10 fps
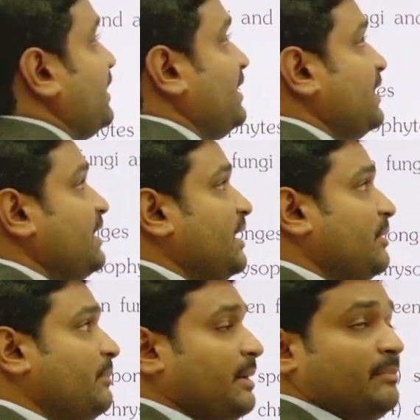inner
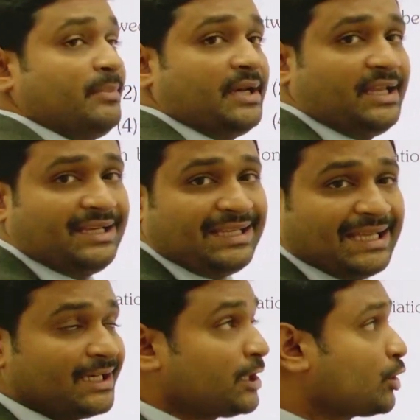membrane
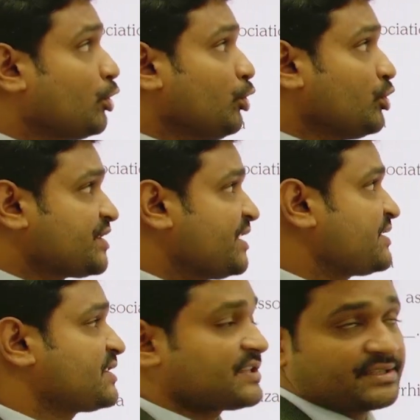
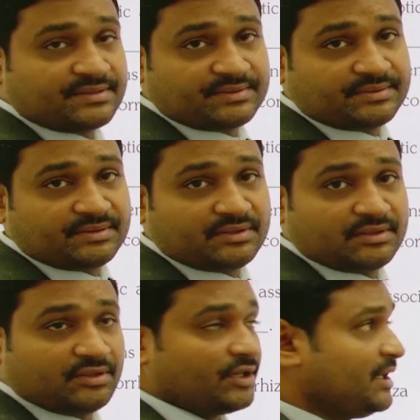encloses.
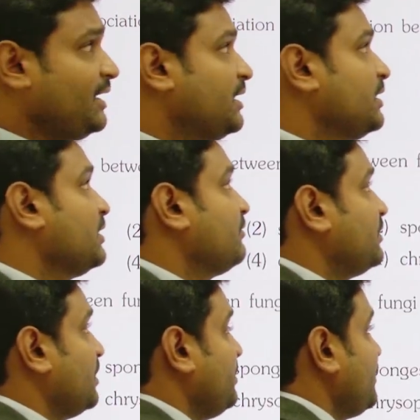Okay, that
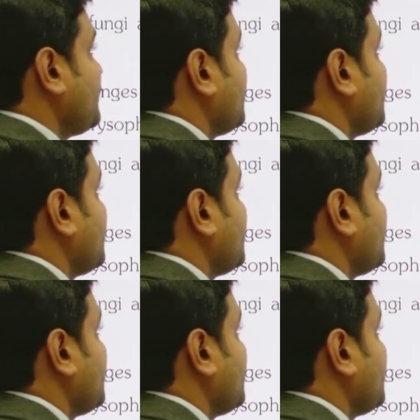means,